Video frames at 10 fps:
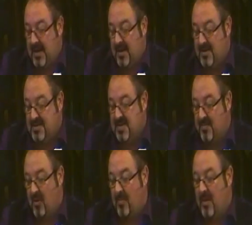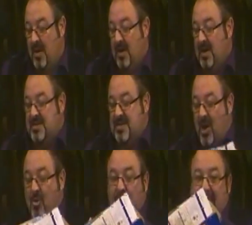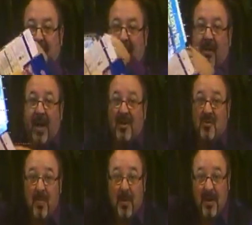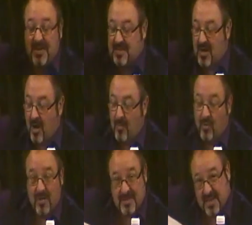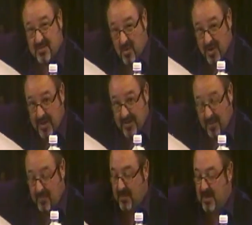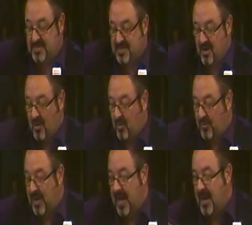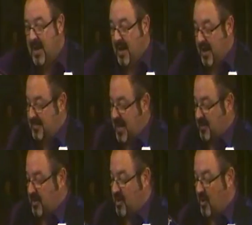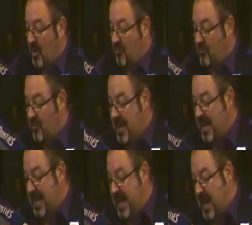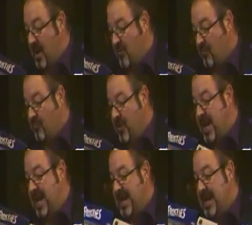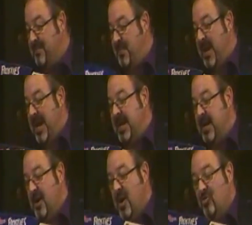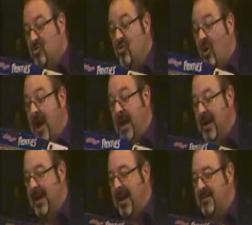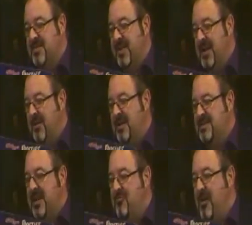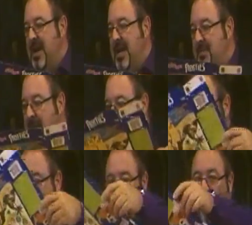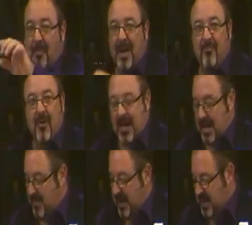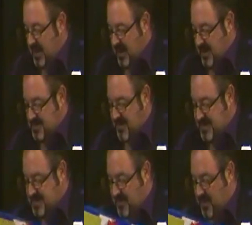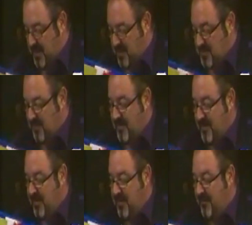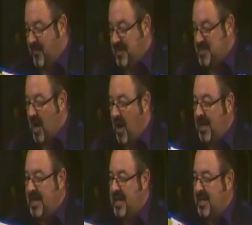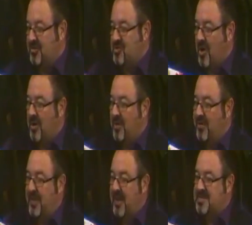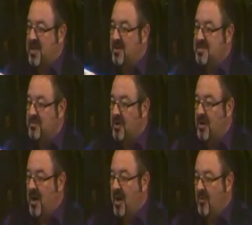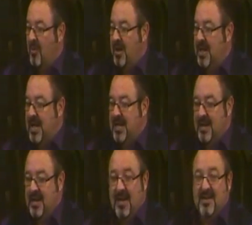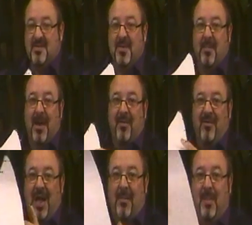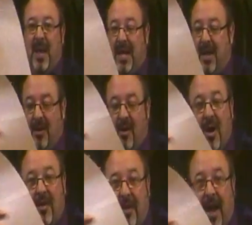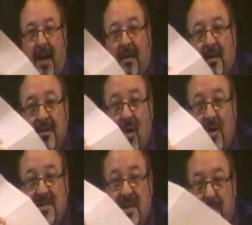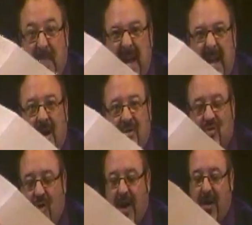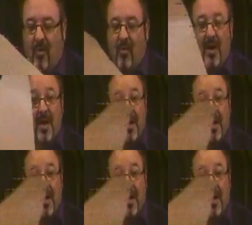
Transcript: that to the bottom to open it out into a big piece of cardboard because that's what I need, that big piece of cardboard there. I'm now going to cut a really, really big triangle out of it. Now when I say really big, I mean really big. It's amazing how many people do a very, very, very tiny little triangle and think that's going to work. What you need is something about that big, like that. Nice big triangle.